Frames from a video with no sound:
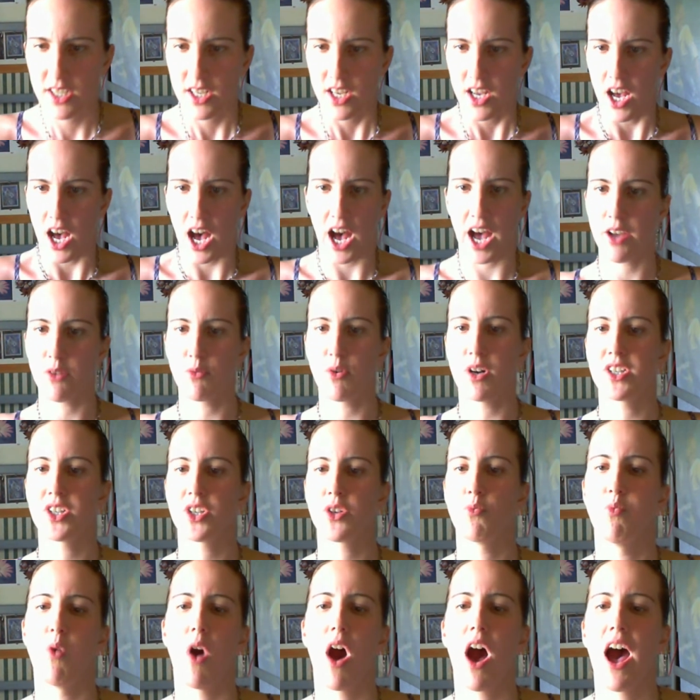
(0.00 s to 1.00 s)
I wonder
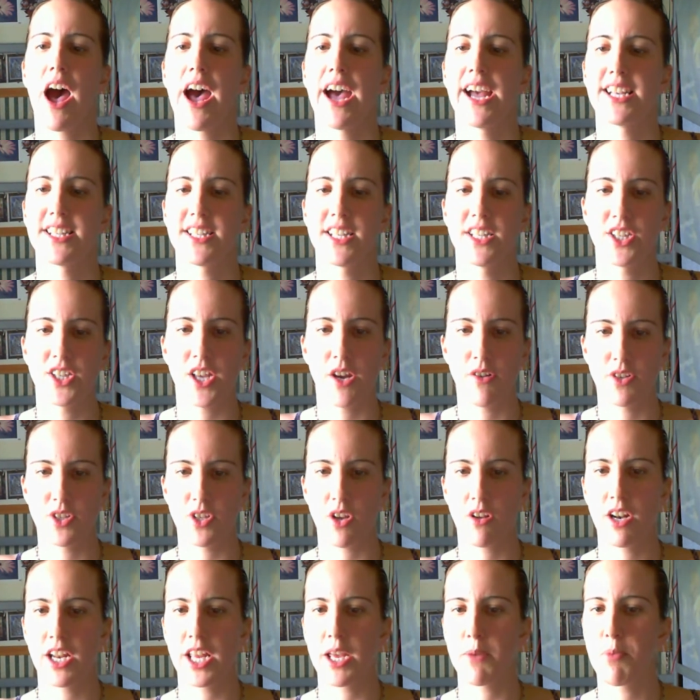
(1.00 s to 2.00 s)
why, since there is
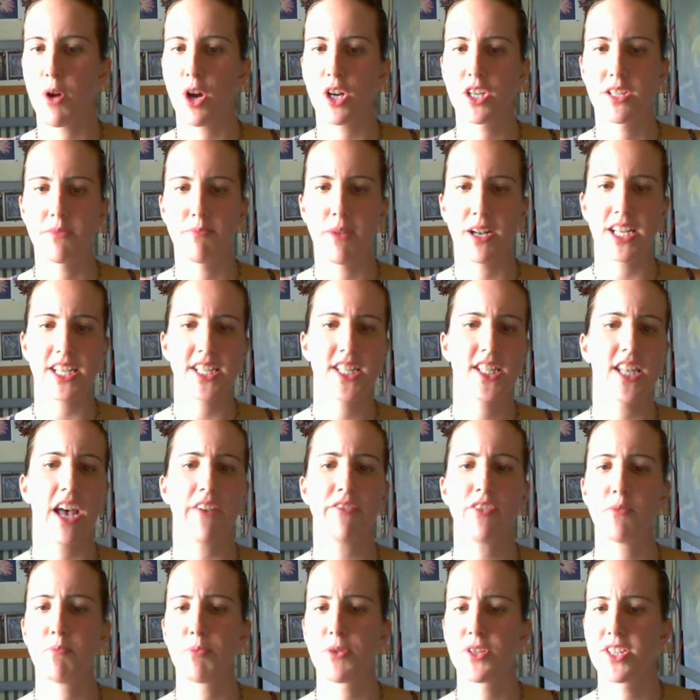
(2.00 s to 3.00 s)
only approximately
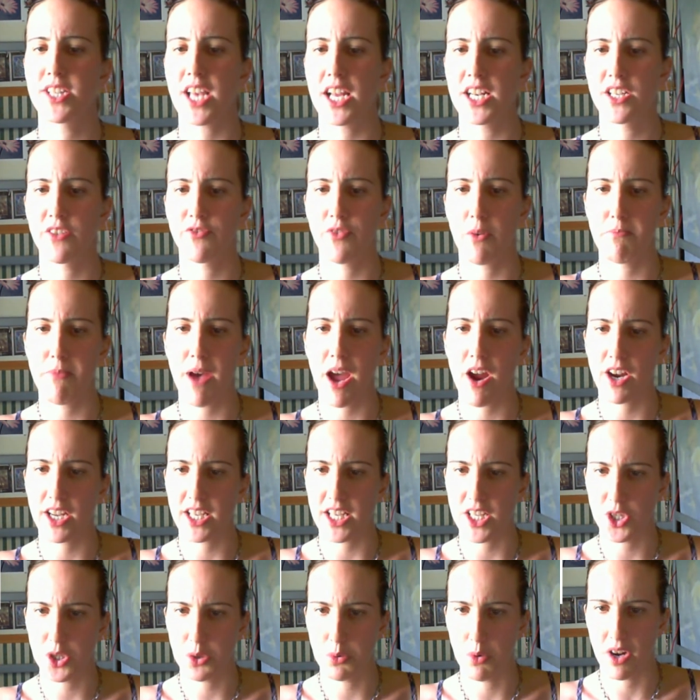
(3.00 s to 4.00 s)
7% of
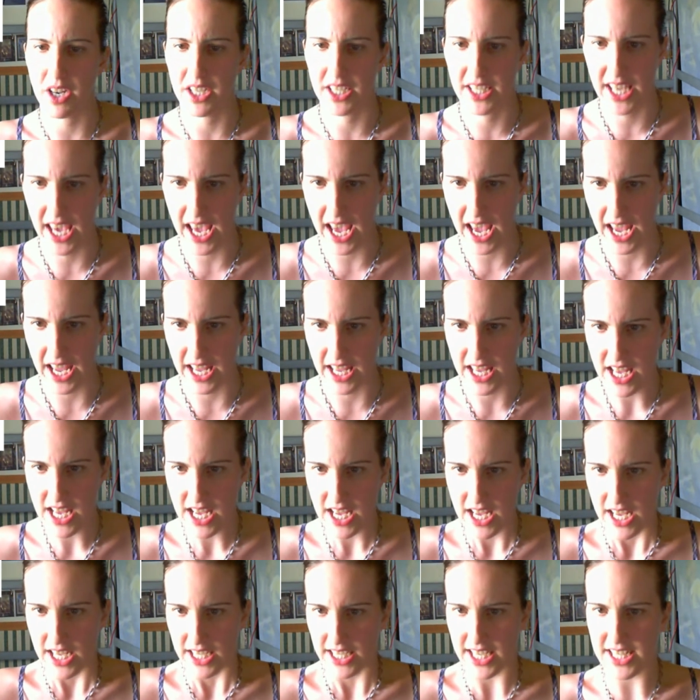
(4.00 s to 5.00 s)
Americans who are gay,
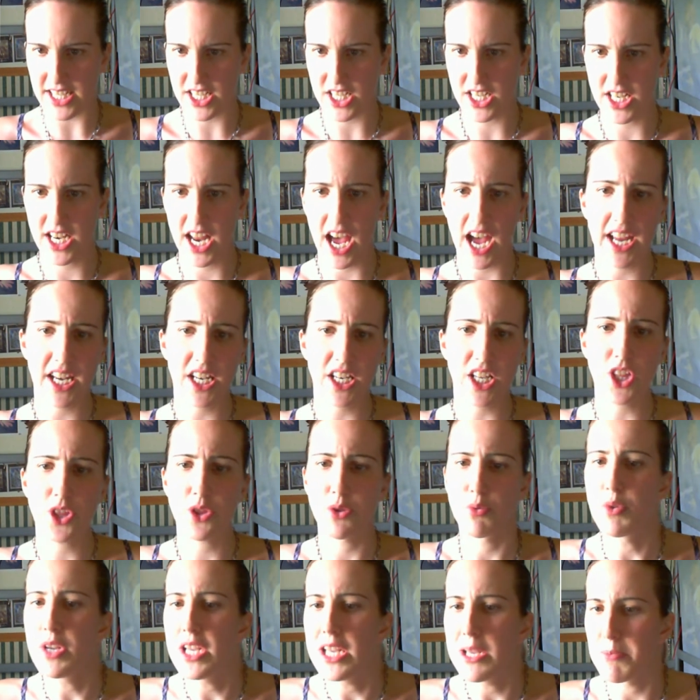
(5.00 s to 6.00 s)
get
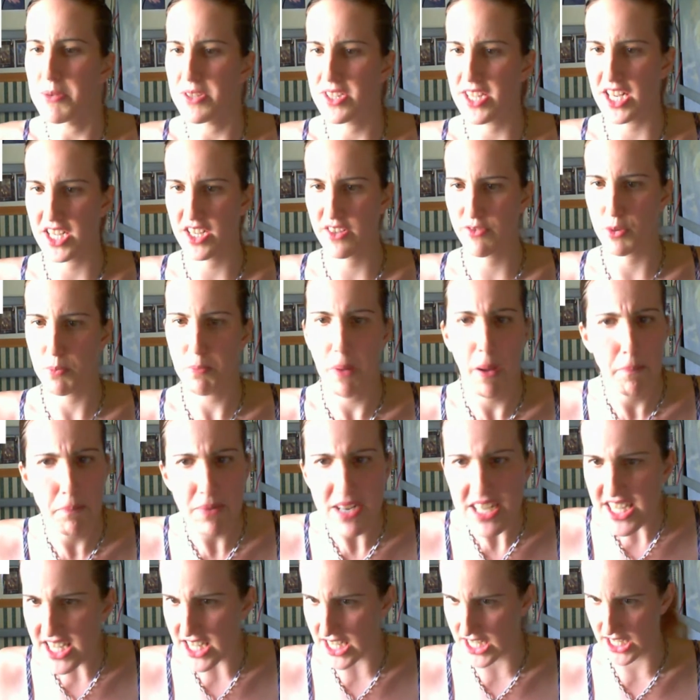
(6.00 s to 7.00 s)
93% of the
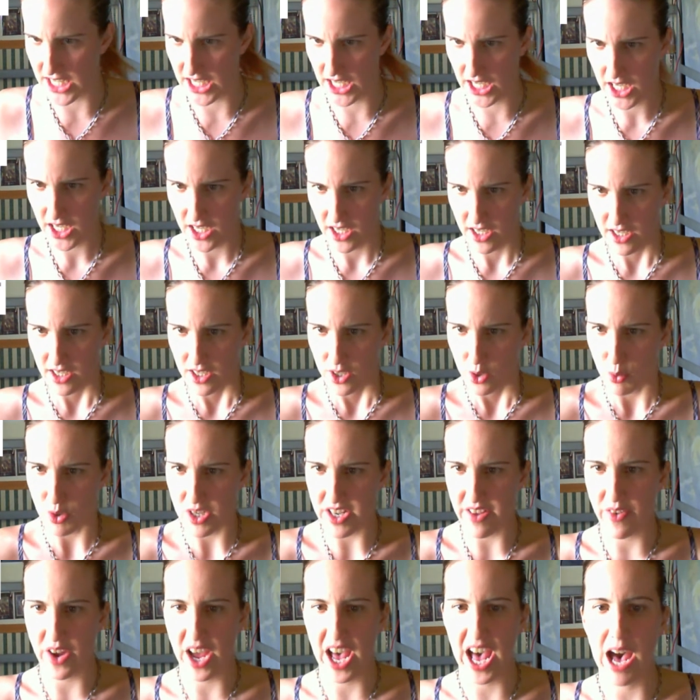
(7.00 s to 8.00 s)
publicity.
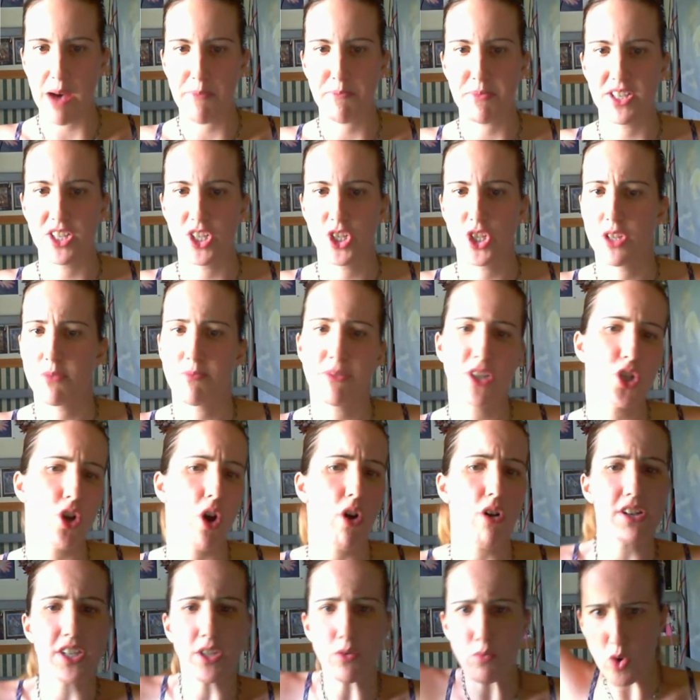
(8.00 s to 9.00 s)
Whatever happened to the
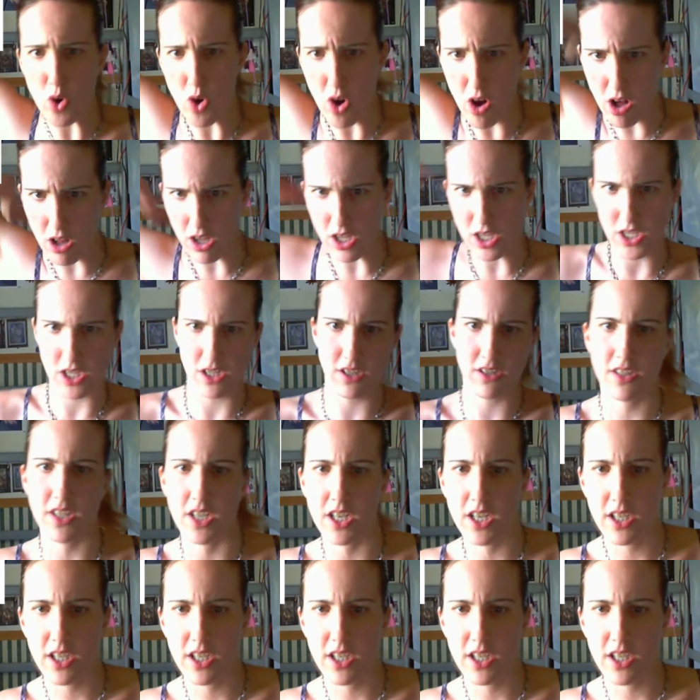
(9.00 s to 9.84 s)
majority rules?